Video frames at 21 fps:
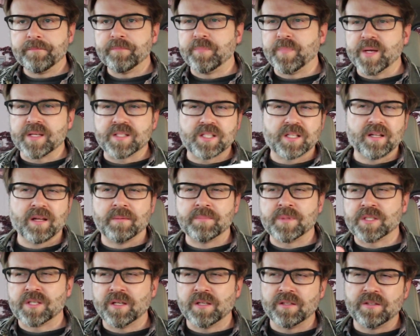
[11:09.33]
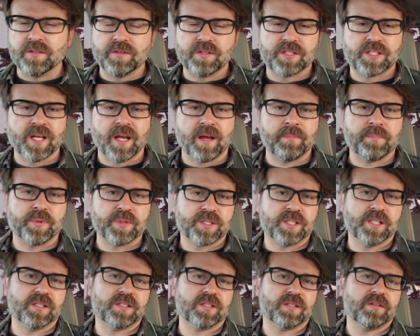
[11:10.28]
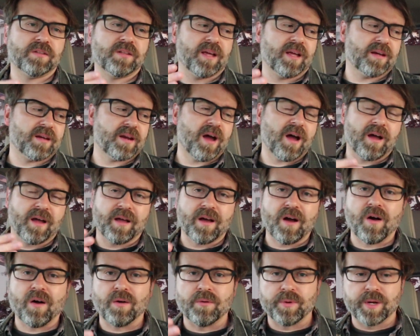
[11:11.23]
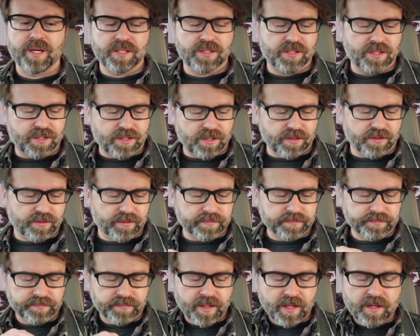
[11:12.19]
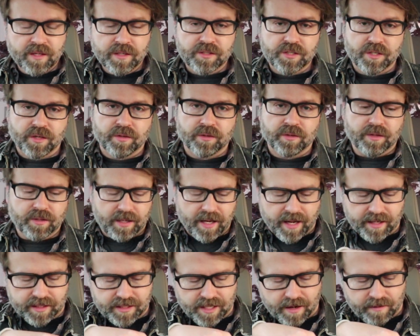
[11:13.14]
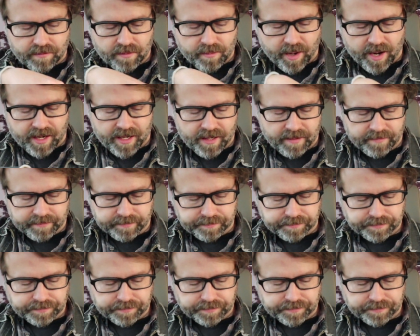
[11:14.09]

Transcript: Basically, I'm just going to do the same procedure that I always do. So good luck to everybody.